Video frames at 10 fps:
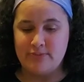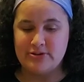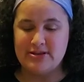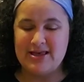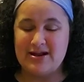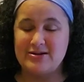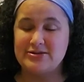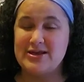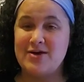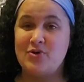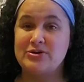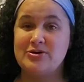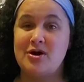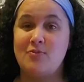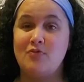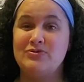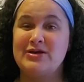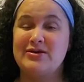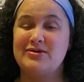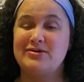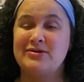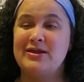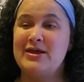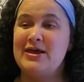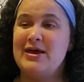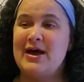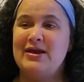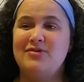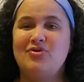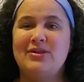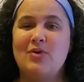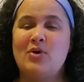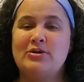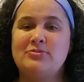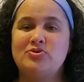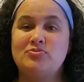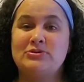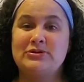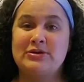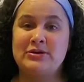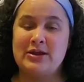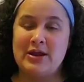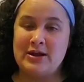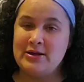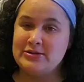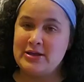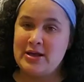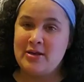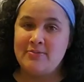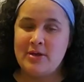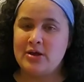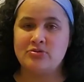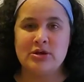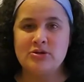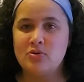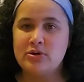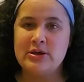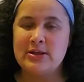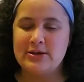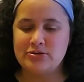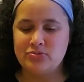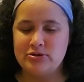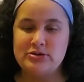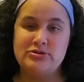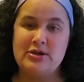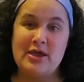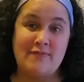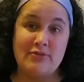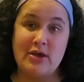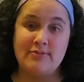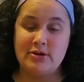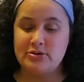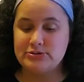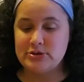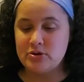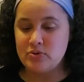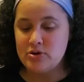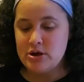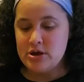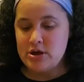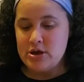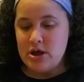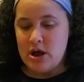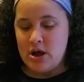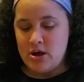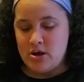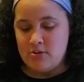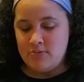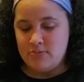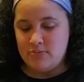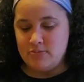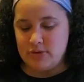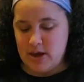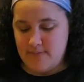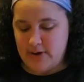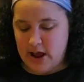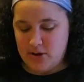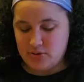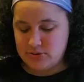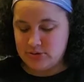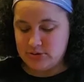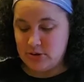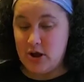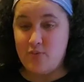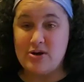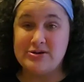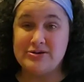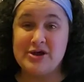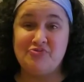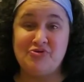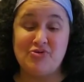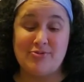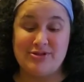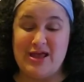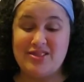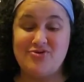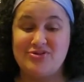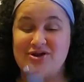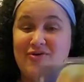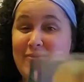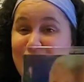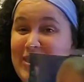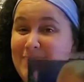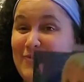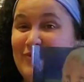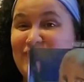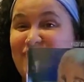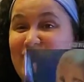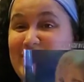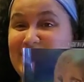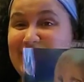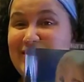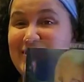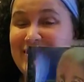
But a lot of the time, watching horror movies, I couldn't. I didn't really like watch them too much at, the, at nighttime. I don't think no kid liked to because you had nightmares. So, um, yeah. But I used to just love watching Tales from the Crypt because I thought the Crypt Keeper was funny.